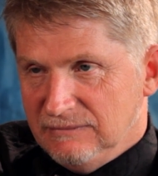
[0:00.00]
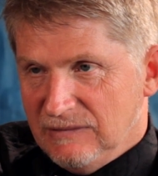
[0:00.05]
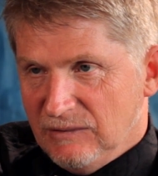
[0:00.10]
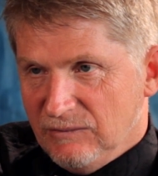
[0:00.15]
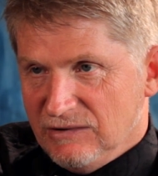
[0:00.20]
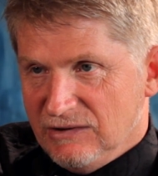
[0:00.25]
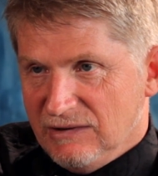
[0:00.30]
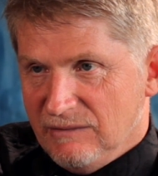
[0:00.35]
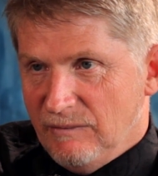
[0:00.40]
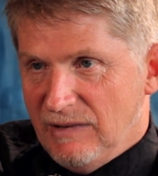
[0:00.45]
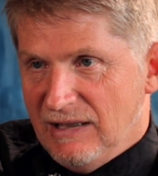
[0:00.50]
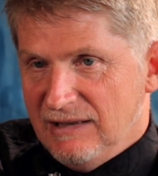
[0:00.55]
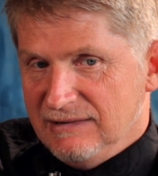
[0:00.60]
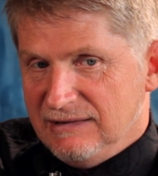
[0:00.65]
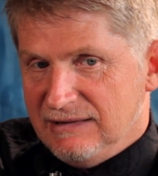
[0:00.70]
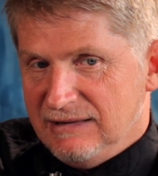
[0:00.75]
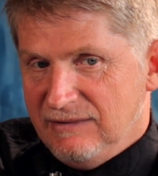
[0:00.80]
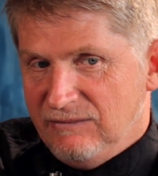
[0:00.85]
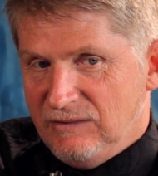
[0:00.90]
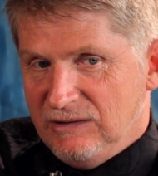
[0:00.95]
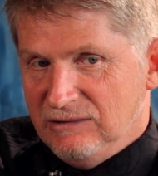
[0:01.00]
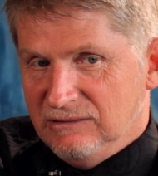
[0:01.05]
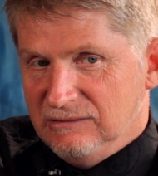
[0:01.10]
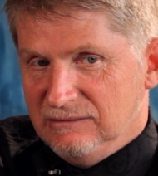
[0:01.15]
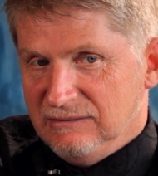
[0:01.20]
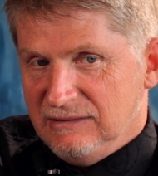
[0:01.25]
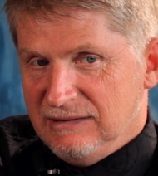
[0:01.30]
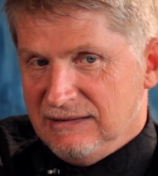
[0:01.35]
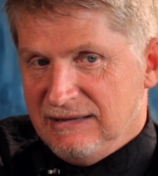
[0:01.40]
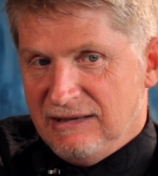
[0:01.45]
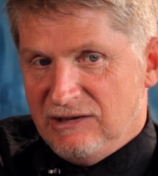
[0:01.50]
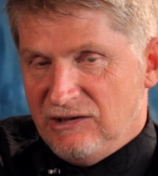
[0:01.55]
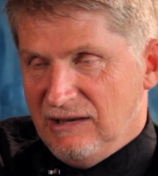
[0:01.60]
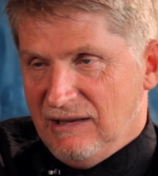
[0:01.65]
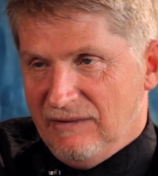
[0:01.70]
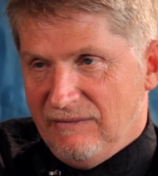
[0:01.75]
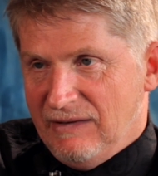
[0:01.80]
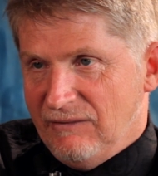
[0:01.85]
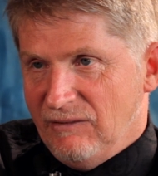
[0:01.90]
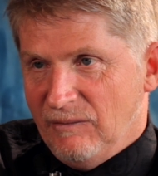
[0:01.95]
It was the most difficult decision
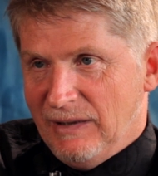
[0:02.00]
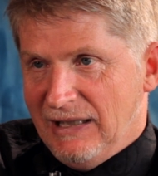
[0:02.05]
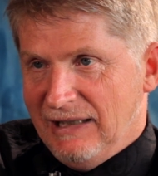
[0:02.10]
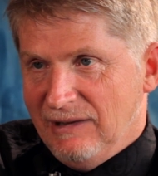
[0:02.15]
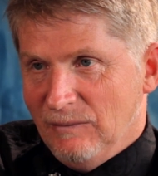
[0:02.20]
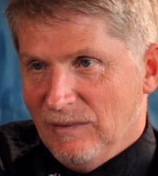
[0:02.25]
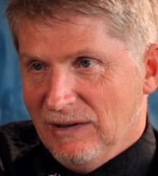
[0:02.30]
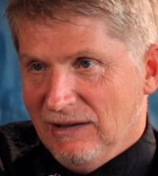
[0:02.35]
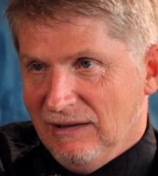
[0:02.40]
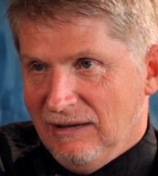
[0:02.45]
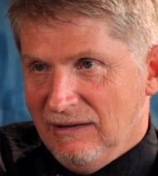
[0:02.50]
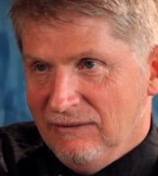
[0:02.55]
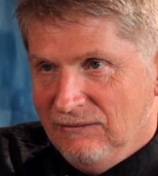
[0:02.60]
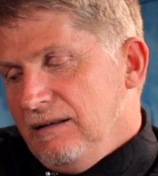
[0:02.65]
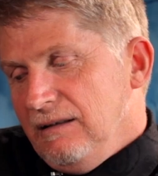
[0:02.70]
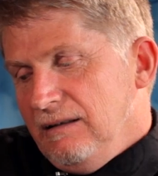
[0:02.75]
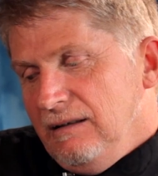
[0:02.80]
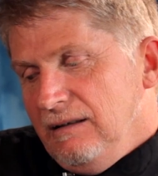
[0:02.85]
I've ever made in my life.